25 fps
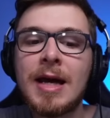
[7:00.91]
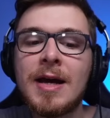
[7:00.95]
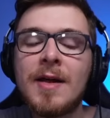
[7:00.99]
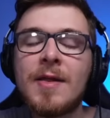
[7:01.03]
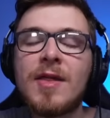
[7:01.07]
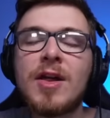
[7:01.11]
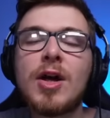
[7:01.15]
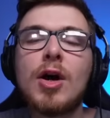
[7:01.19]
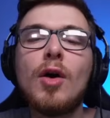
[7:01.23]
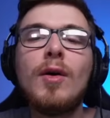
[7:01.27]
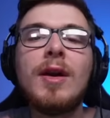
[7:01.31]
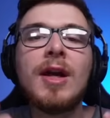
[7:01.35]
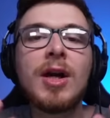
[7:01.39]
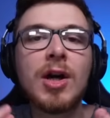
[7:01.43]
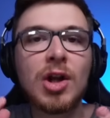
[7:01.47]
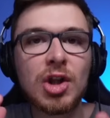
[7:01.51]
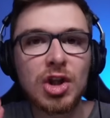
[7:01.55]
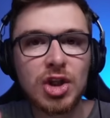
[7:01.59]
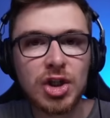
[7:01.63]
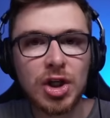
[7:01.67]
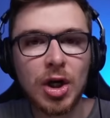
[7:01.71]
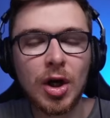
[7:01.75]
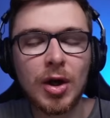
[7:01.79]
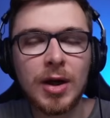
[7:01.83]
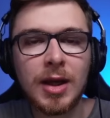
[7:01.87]
The only
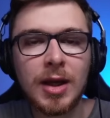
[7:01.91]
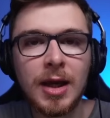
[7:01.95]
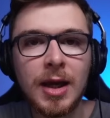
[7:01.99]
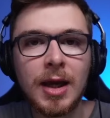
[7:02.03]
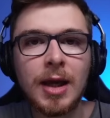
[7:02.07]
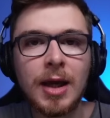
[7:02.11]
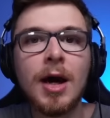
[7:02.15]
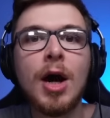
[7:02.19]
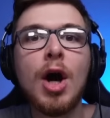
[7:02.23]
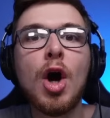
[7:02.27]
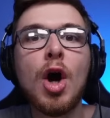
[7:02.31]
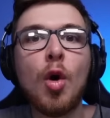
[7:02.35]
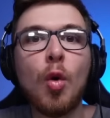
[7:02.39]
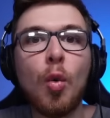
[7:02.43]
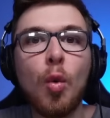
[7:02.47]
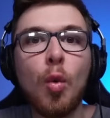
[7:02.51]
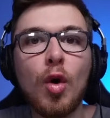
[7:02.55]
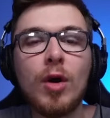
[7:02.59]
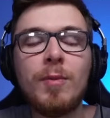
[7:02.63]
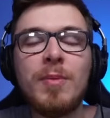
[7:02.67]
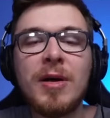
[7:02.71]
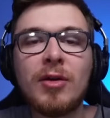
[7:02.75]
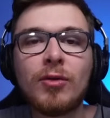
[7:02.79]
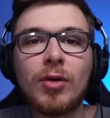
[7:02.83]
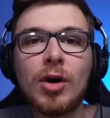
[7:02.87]
concern here
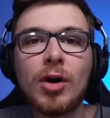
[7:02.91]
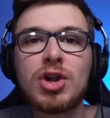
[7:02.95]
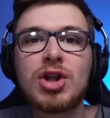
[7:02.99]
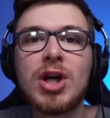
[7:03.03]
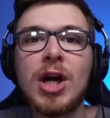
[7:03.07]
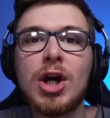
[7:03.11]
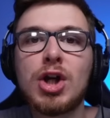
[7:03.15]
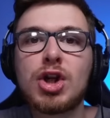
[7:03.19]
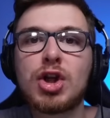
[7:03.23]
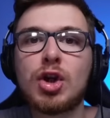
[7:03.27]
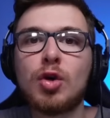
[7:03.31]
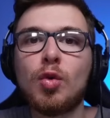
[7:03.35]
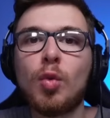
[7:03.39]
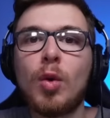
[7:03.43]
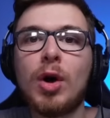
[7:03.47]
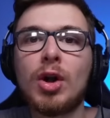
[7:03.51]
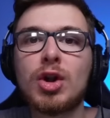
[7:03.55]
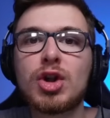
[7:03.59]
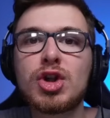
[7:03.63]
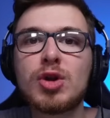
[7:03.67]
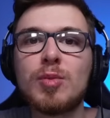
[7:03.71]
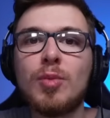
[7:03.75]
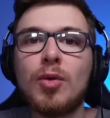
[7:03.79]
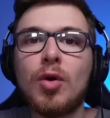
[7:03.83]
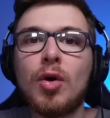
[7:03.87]
would be rotation
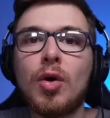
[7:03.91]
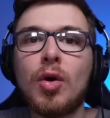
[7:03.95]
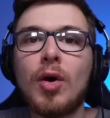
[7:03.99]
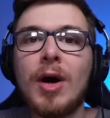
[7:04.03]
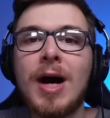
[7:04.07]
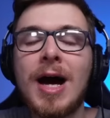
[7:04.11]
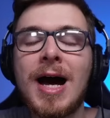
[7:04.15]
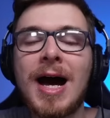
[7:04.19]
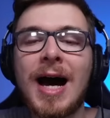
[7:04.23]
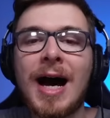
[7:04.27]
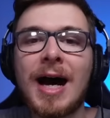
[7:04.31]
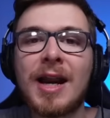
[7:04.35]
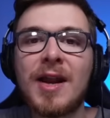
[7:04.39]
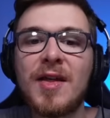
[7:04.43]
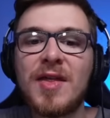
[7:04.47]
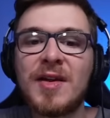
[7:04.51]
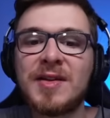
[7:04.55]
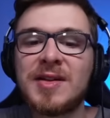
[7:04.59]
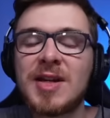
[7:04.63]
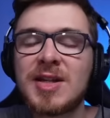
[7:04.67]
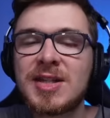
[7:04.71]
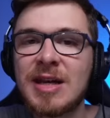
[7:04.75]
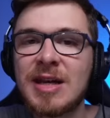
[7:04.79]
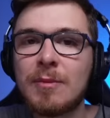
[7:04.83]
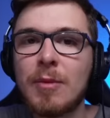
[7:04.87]
once more, and I think
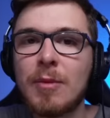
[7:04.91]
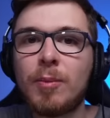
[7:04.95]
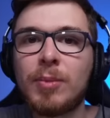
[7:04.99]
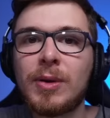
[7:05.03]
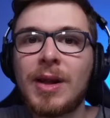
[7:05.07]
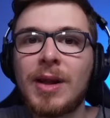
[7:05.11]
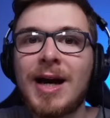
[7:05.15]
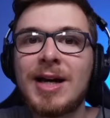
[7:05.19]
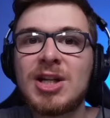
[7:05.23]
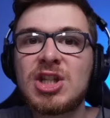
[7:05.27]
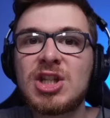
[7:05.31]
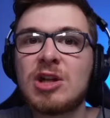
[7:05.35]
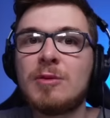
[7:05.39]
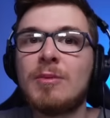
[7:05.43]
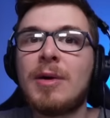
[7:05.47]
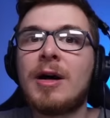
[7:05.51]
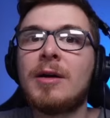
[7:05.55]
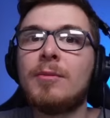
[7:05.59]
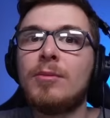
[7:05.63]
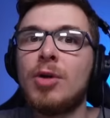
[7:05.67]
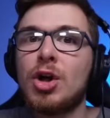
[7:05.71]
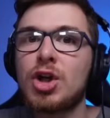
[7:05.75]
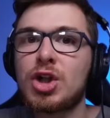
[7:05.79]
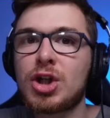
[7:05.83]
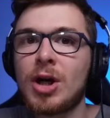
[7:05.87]
the applies to
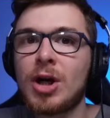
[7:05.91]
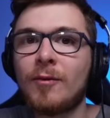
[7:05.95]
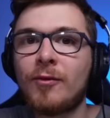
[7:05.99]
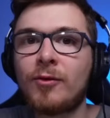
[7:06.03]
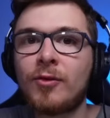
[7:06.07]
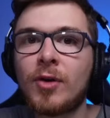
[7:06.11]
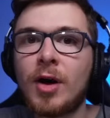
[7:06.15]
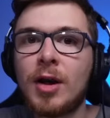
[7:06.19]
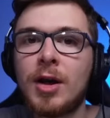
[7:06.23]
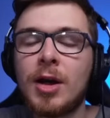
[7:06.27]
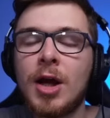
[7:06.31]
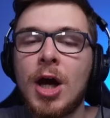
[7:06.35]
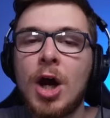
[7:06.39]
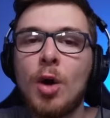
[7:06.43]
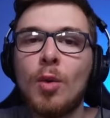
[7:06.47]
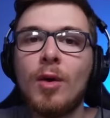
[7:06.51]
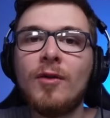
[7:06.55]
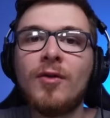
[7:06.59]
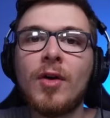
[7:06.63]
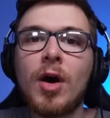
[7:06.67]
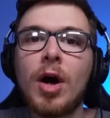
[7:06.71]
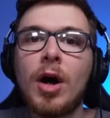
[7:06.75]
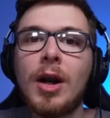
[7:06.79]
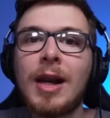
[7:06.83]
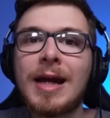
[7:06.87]
Marmoush up front with
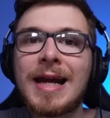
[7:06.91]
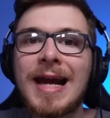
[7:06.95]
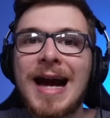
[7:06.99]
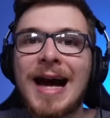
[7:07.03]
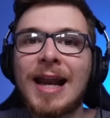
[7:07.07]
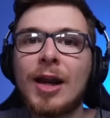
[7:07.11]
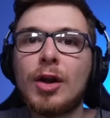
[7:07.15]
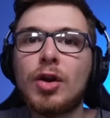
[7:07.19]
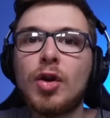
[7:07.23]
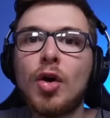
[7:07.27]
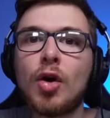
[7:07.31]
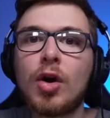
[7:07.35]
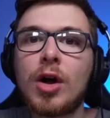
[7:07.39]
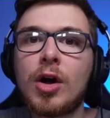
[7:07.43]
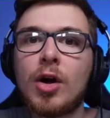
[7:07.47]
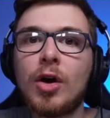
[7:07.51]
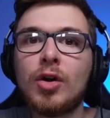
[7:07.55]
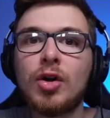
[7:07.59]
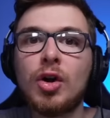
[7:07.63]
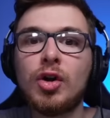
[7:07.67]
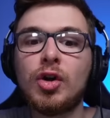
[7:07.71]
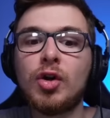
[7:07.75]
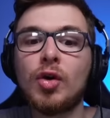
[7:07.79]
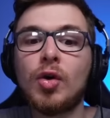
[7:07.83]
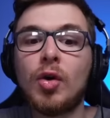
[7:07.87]
Erling Haaland knocking on
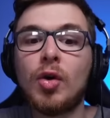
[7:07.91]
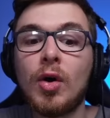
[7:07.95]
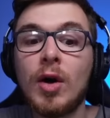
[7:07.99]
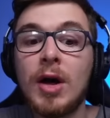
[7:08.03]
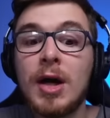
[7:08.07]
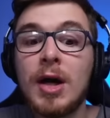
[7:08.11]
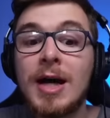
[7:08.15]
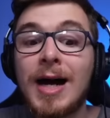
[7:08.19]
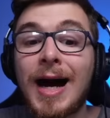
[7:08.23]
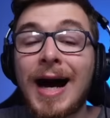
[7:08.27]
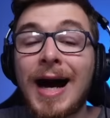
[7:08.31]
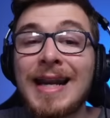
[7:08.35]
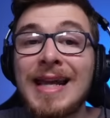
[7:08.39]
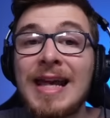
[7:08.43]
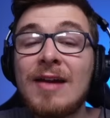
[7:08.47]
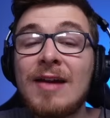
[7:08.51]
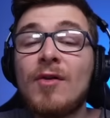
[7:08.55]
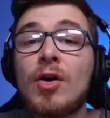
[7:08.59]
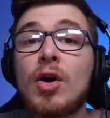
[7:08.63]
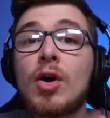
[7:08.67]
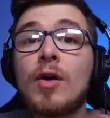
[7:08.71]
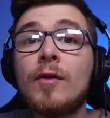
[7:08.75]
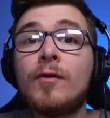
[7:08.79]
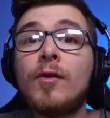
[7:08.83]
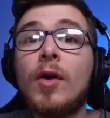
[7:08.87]
the door, and even
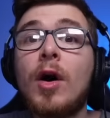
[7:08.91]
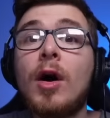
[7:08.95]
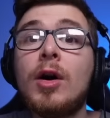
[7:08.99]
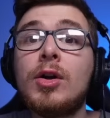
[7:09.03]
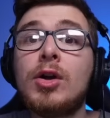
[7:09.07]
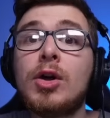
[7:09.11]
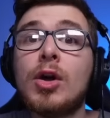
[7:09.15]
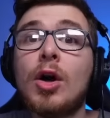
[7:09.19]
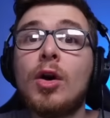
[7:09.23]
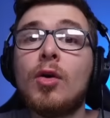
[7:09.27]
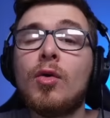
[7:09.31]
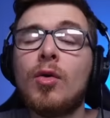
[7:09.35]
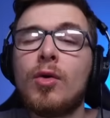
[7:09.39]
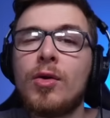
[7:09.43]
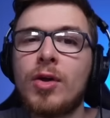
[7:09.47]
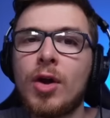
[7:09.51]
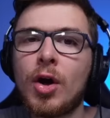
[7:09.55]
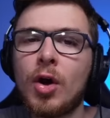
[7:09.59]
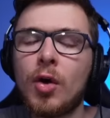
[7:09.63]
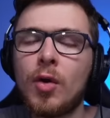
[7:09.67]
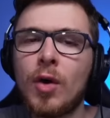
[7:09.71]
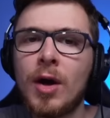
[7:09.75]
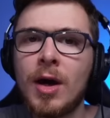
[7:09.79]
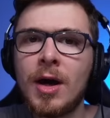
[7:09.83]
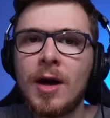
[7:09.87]
Gvardiol,
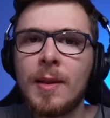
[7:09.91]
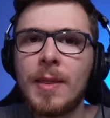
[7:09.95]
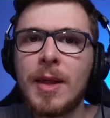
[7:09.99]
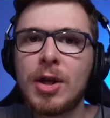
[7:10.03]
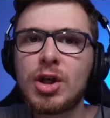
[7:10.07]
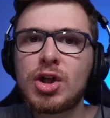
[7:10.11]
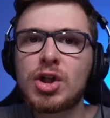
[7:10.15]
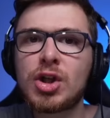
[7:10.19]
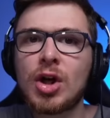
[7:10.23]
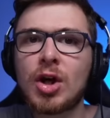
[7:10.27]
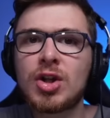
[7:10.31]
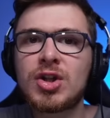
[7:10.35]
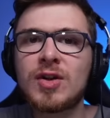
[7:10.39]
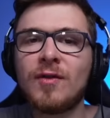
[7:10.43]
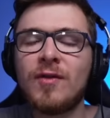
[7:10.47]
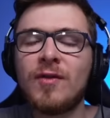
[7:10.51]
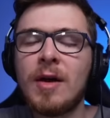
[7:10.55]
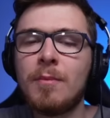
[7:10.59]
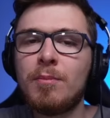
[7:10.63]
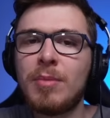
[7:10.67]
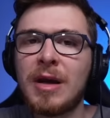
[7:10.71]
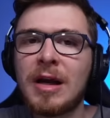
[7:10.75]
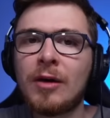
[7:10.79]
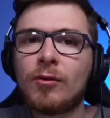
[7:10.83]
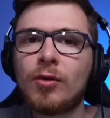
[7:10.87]
although the chance of him
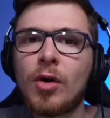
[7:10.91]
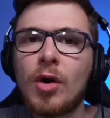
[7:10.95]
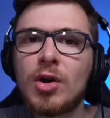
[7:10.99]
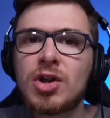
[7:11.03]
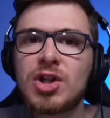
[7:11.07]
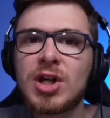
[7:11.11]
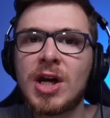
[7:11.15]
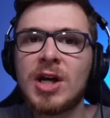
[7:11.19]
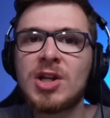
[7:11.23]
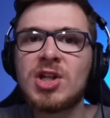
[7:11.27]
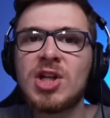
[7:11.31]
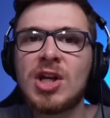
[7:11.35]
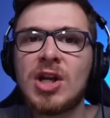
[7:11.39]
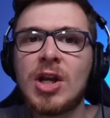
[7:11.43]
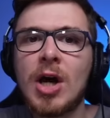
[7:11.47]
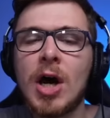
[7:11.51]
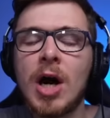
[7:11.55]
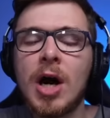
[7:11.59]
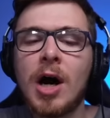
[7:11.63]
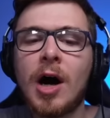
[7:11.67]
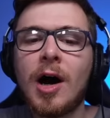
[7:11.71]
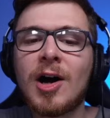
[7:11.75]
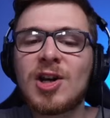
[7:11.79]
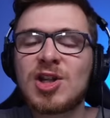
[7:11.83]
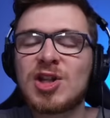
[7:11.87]
being rotated
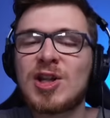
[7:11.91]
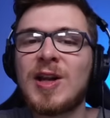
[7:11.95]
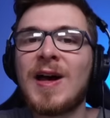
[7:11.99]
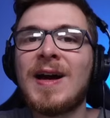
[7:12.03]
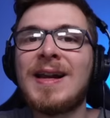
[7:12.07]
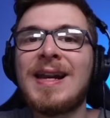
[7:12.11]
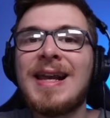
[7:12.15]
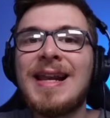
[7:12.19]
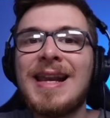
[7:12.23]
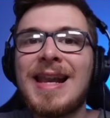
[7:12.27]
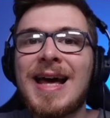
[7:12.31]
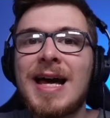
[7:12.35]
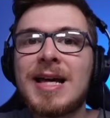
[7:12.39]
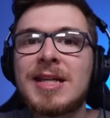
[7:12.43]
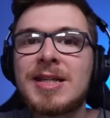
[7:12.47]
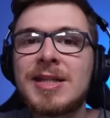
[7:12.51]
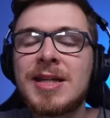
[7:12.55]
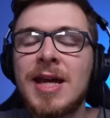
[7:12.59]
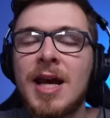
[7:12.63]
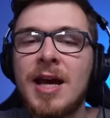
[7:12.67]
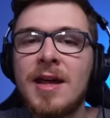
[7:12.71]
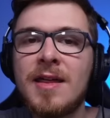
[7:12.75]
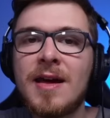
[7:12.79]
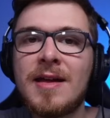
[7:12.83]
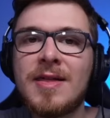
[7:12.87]
are slightly less
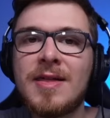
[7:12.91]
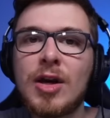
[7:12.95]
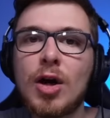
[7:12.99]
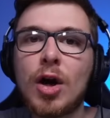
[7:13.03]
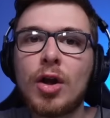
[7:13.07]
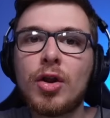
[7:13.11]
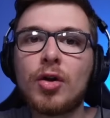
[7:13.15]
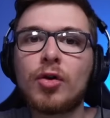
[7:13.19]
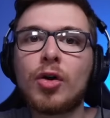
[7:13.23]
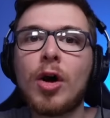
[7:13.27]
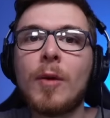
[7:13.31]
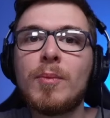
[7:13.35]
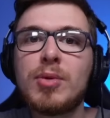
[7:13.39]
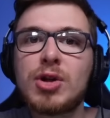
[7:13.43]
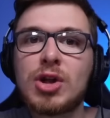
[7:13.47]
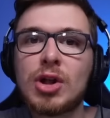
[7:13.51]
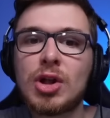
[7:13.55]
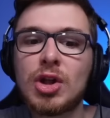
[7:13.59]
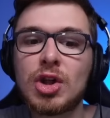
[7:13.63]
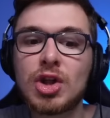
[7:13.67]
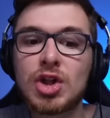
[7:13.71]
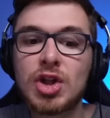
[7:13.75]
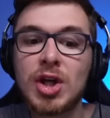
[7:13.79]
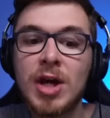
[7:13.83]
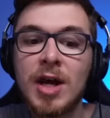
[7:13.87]
than the other
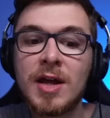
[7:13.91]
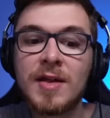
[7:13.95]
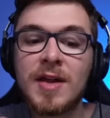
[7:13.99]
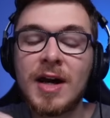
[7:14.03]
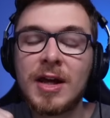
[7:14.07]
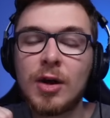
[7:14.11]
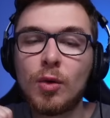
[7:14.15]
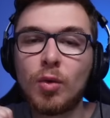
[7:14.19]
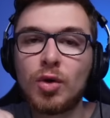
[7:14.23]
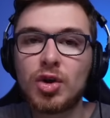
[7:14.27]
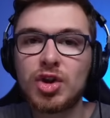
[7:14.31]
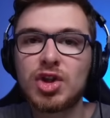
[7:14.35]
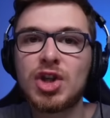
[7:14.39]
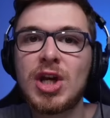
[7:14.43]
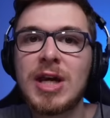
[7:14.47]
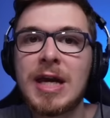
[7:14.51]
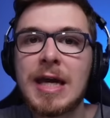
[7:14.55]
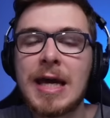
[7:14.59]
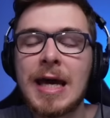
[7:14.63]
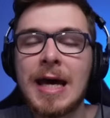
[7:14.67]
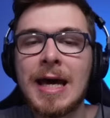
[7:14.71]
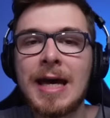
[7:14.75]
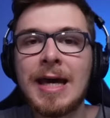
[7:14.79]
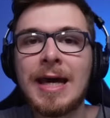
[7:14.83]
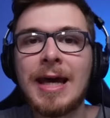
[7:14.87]
options that you will
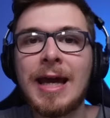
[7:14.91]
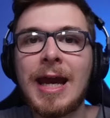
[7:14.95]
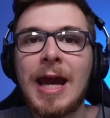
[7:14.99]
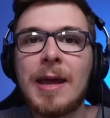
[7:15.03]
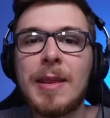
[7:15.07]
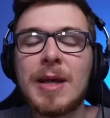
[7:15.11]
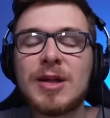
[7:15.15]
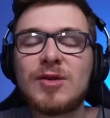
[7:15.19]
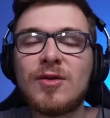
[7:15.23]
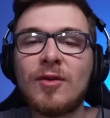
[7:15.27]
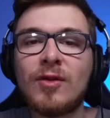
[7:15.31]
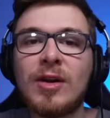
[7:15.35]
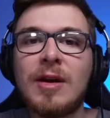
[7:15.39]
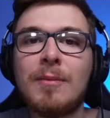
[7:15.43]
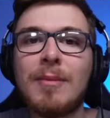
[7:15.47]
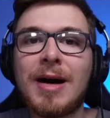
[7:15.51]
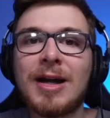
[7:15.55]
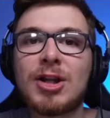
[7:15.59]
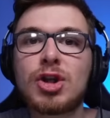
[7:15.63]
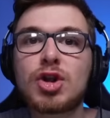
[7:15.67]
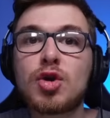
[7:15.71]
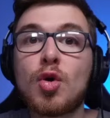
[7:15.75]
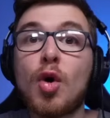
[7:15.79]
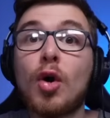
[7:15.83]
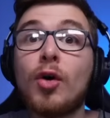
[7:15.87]
see in this 15-man
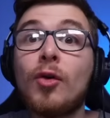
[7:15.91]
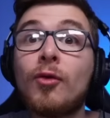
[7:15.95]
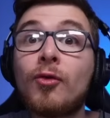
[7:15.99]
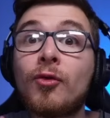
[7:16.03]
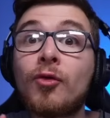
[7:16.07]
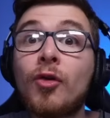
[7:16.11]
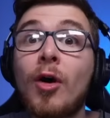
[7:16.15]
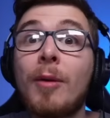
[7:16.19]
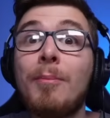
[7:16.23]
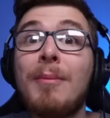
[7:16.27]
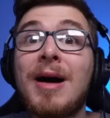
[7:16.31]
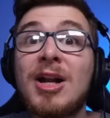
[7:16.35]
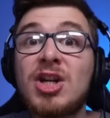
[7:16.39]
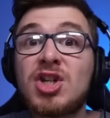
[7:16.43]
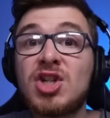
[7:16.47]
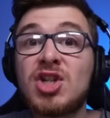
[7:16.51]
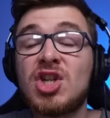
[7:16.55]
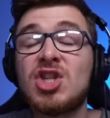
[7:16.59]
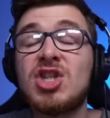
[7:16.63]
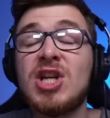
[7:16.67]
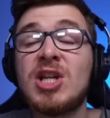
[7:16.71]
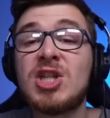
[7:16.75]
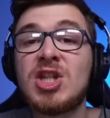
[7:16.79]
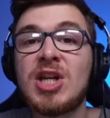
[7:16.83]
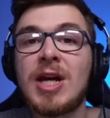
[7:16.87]
squad from Manchester
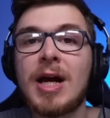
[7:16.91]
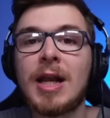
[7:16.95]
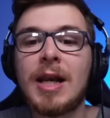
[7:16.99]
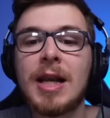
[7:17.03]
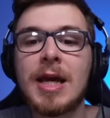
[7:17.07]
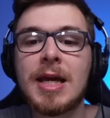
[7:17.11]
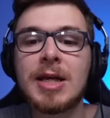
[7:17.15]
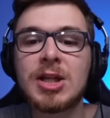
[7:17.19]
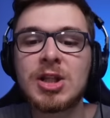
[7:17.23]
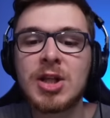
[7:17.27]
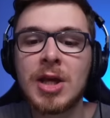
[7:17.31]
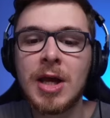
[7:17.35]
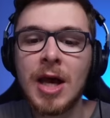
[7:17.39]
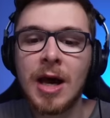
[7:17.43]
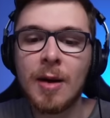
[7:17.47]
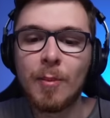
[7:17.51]
City at least.